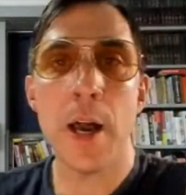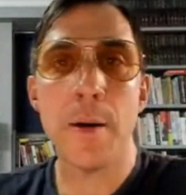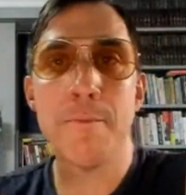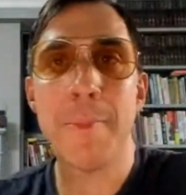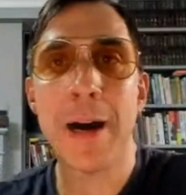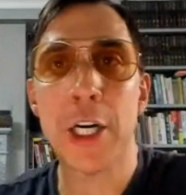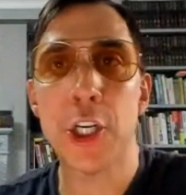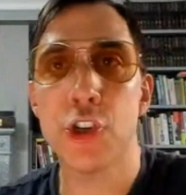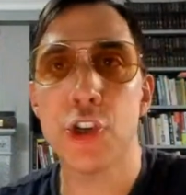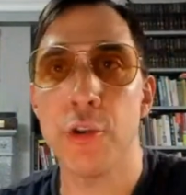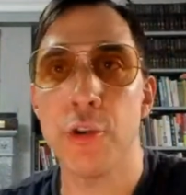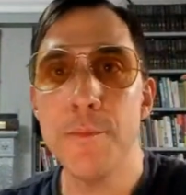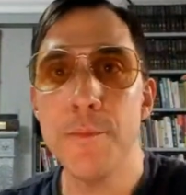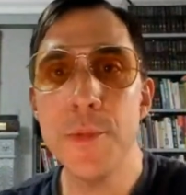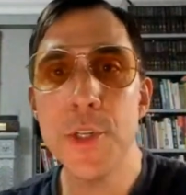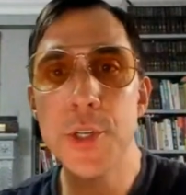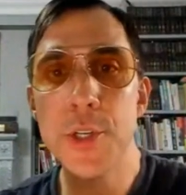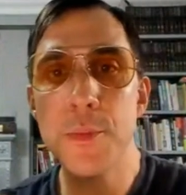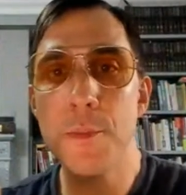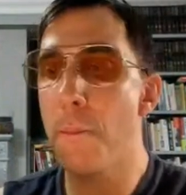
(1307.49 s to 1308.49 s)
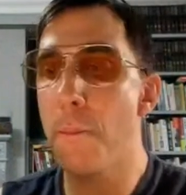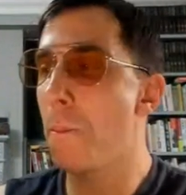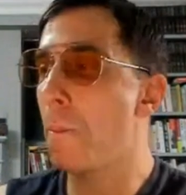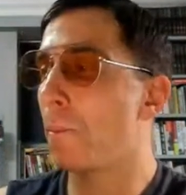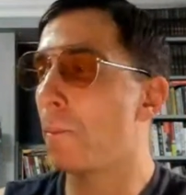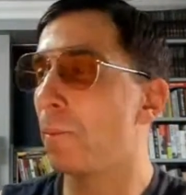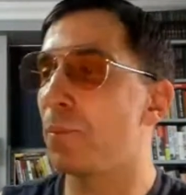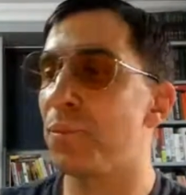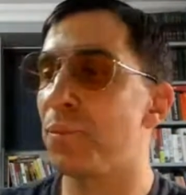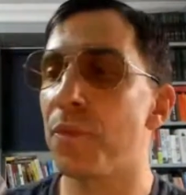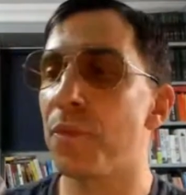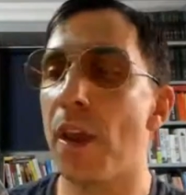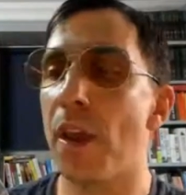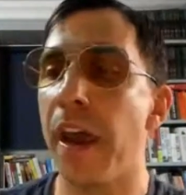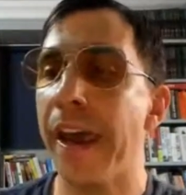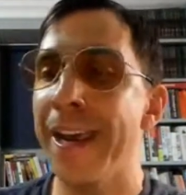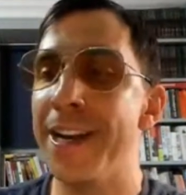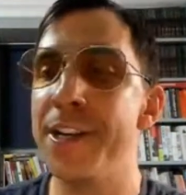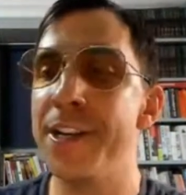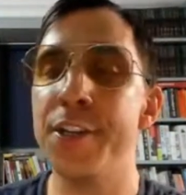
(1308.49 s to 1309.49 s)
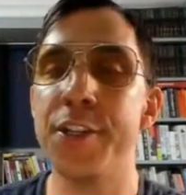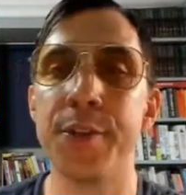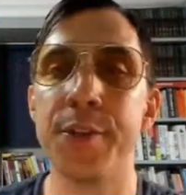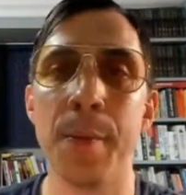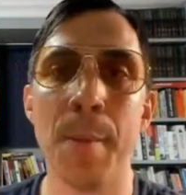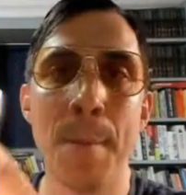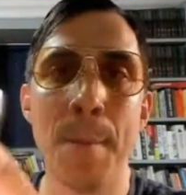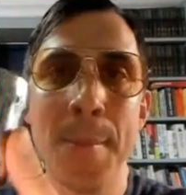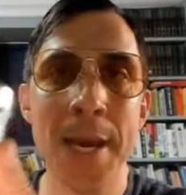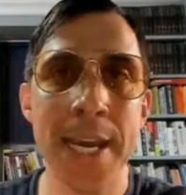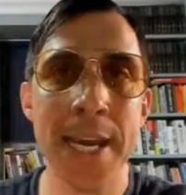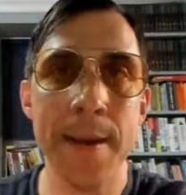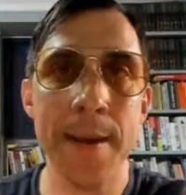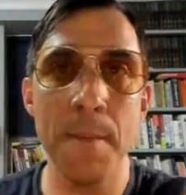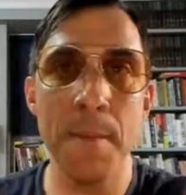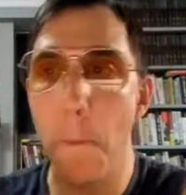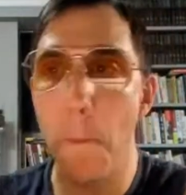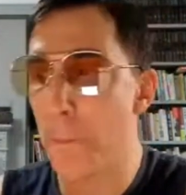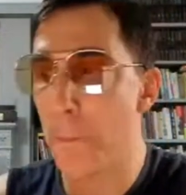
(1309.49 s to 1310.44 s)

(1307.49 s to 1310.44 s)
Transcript: mushrooms and meat.